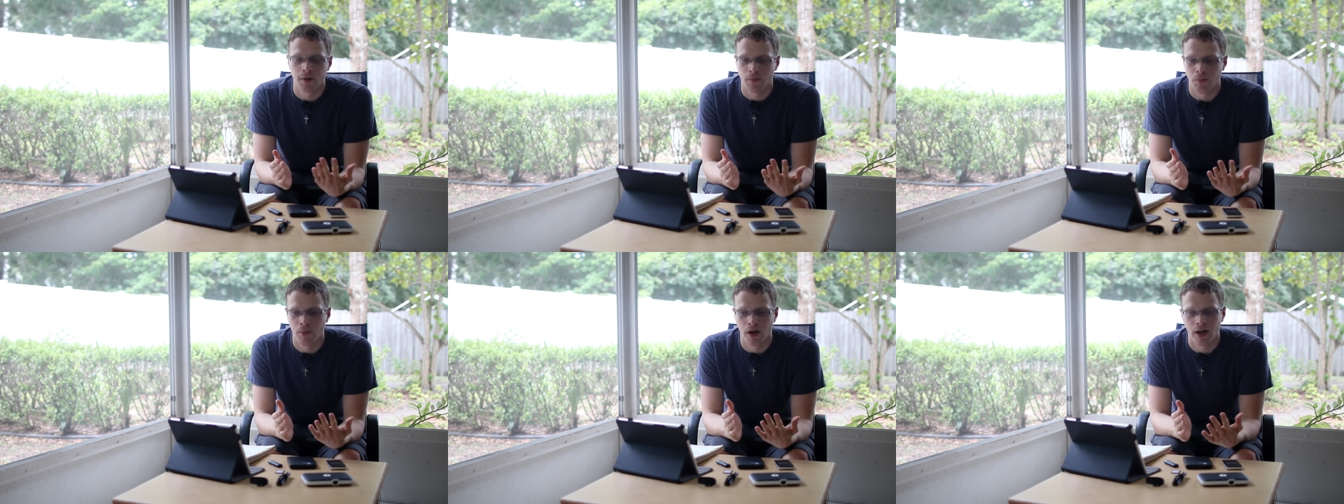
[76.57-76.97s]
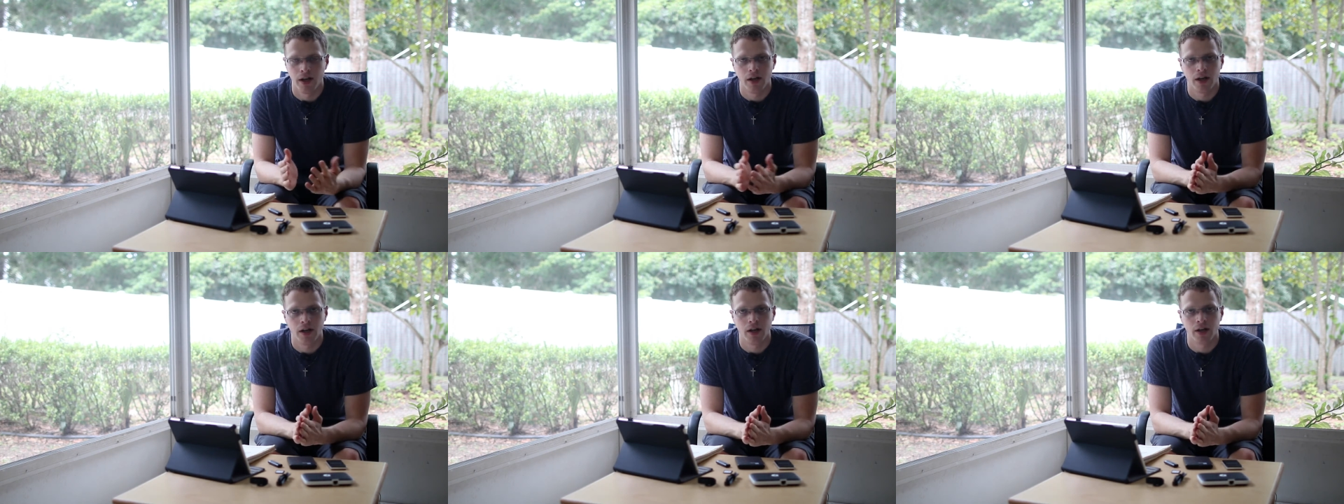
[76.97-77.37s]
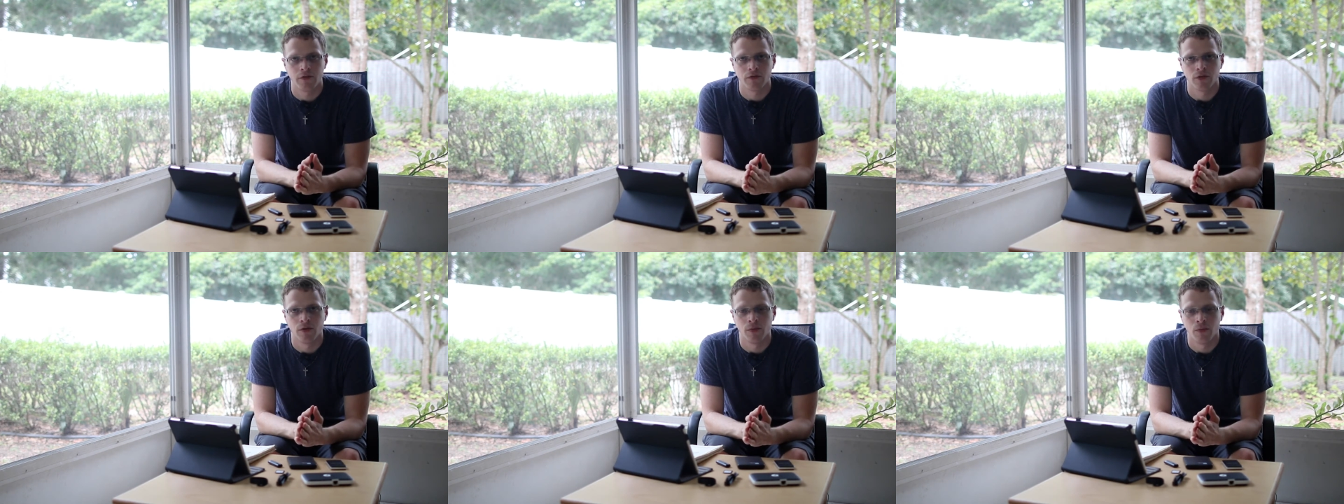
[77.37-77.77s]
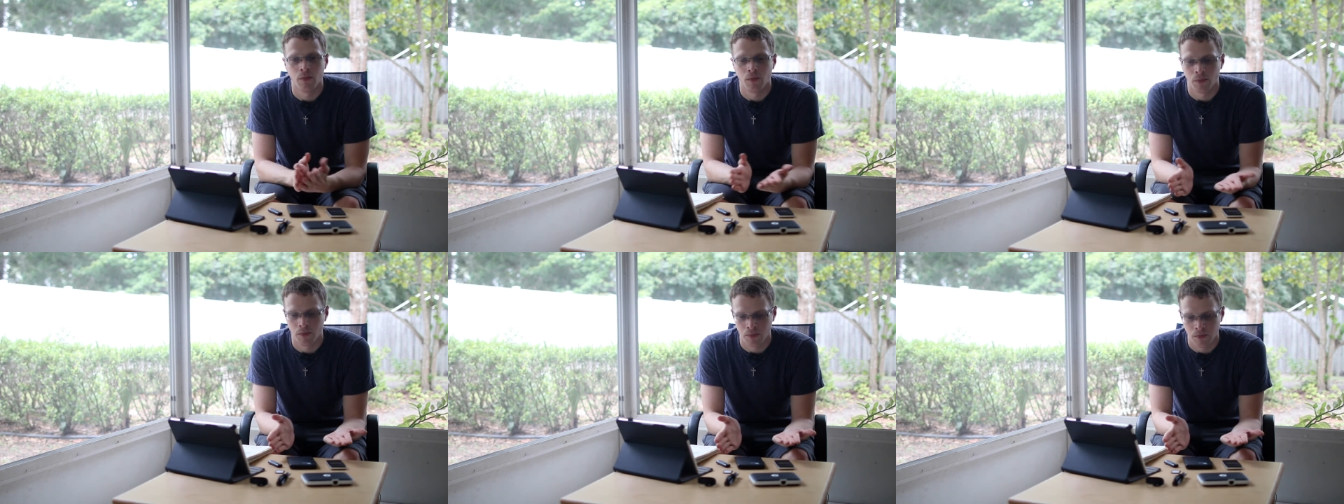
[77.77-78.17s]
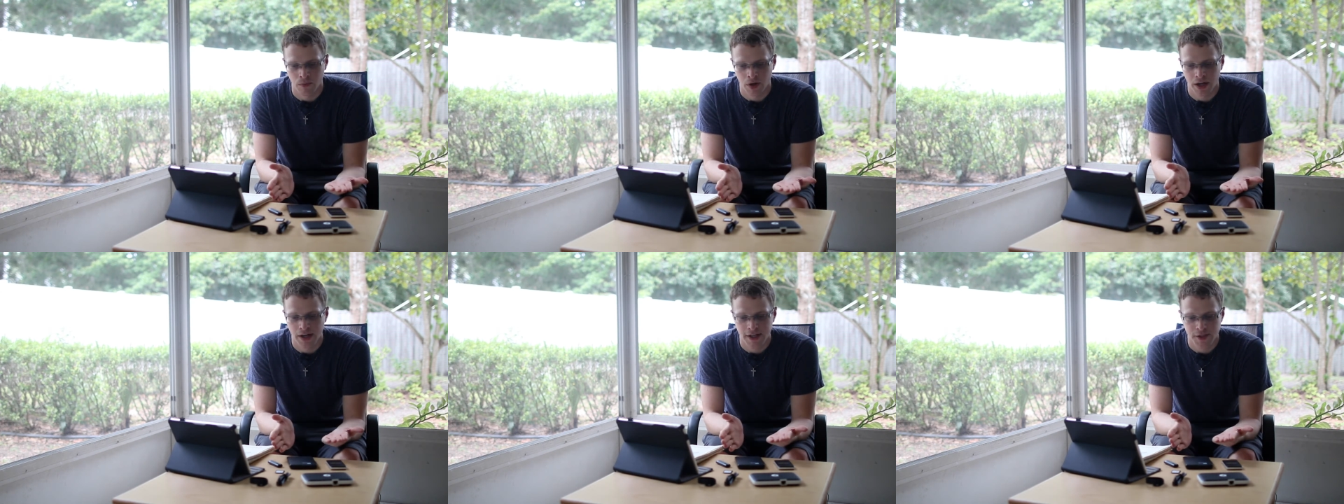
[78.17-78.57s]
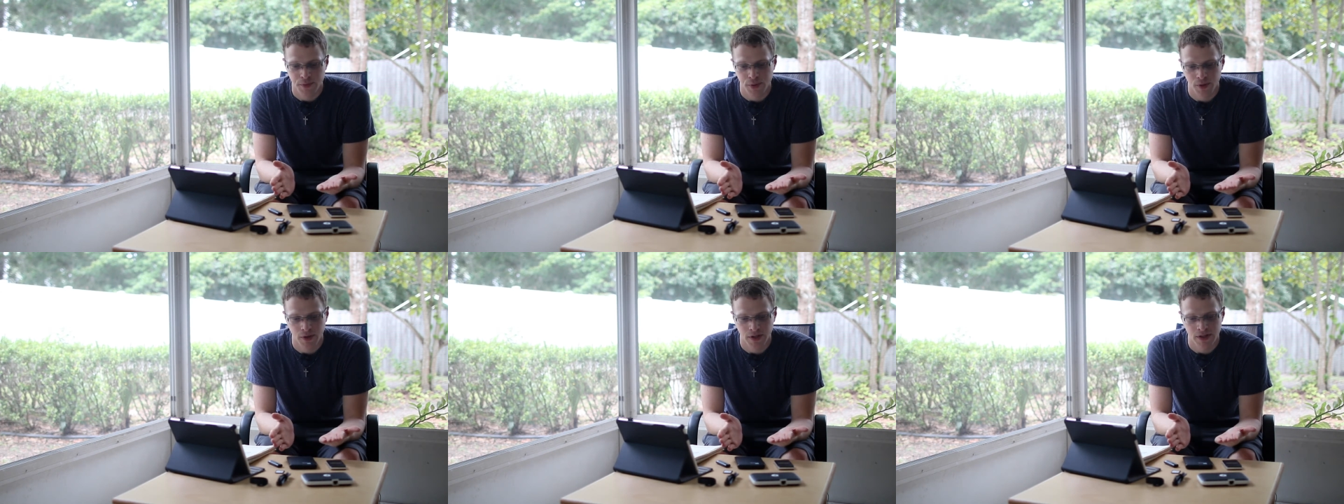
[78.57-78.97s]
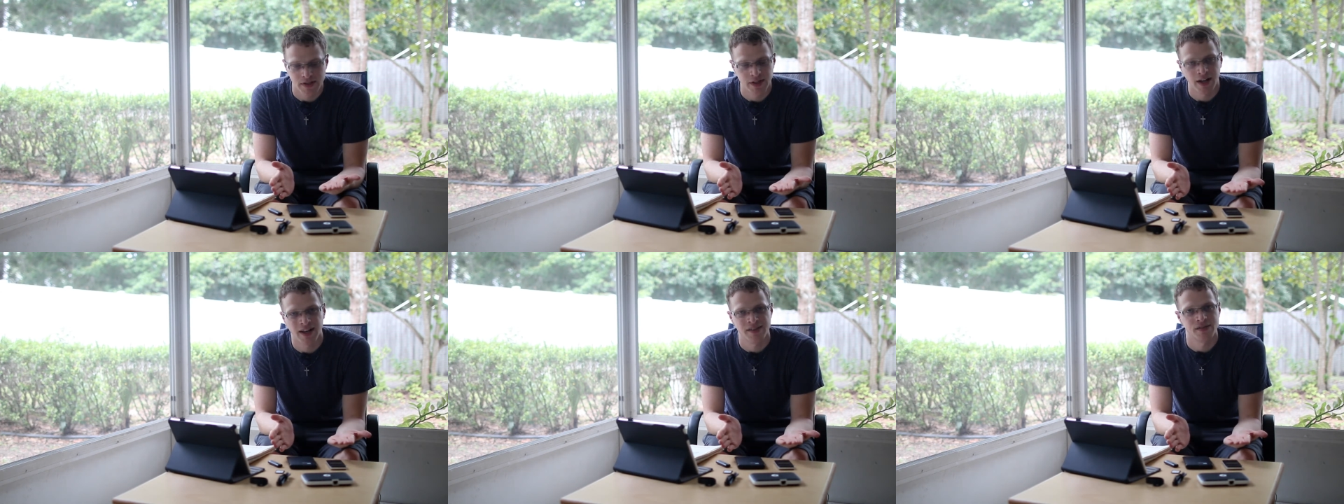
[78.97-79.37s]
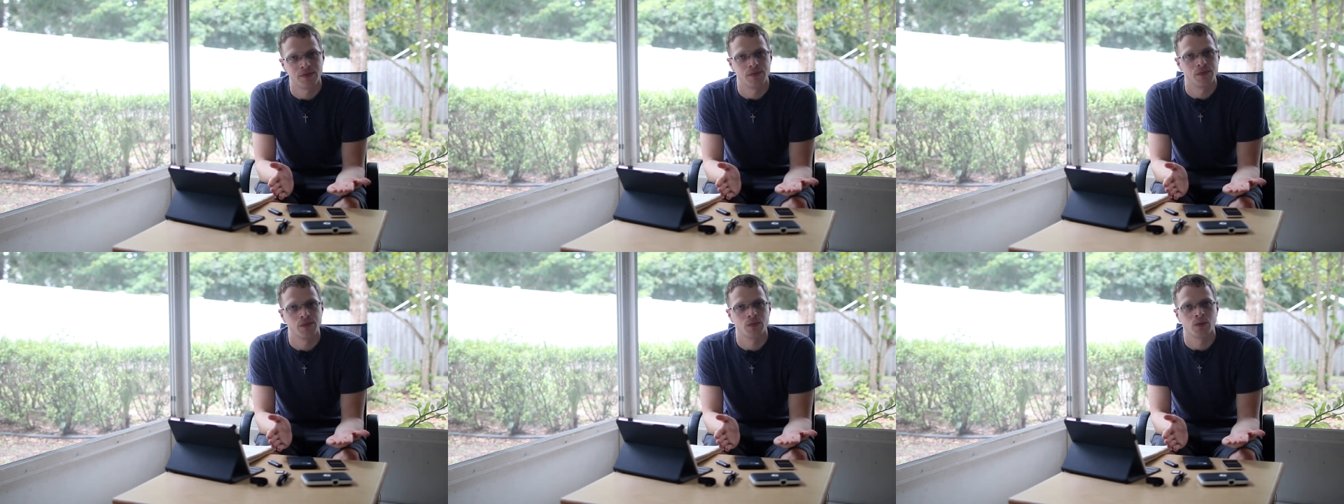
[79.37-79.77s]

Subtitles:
but from my experience it hasn't